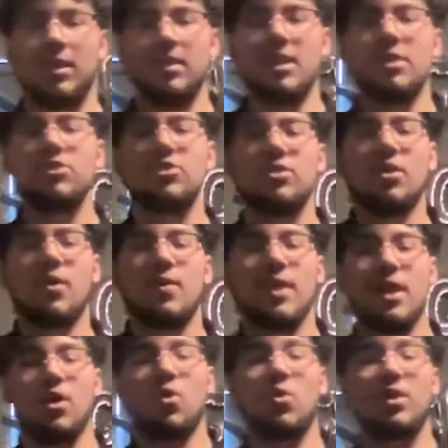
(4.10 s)
Did you know
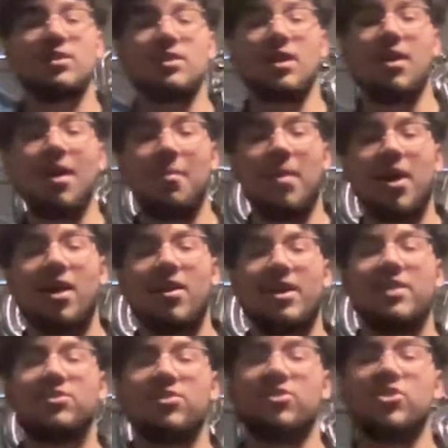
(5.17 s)
that according to Guttmacher
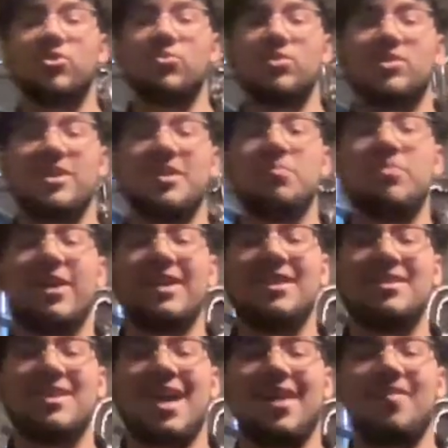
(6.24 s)
Institute, teen
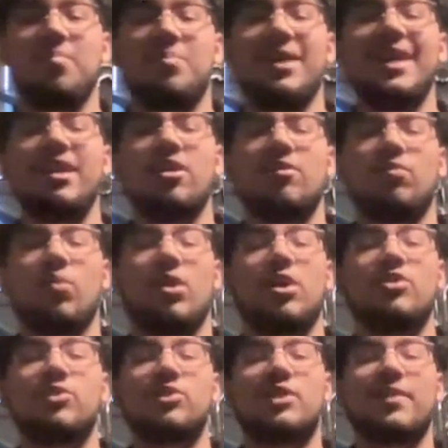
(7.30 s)
pregnancy had a peak of
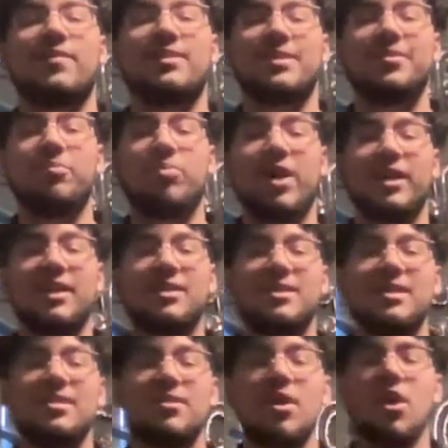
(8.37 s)
117
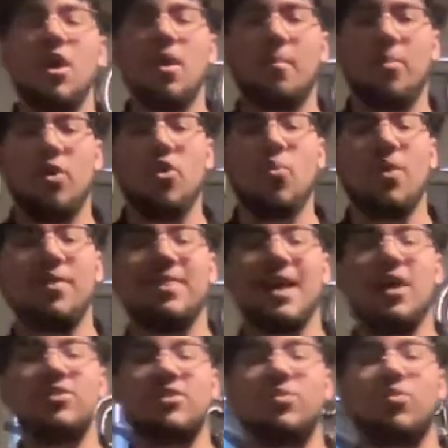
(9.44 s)
pregnancies per 1,000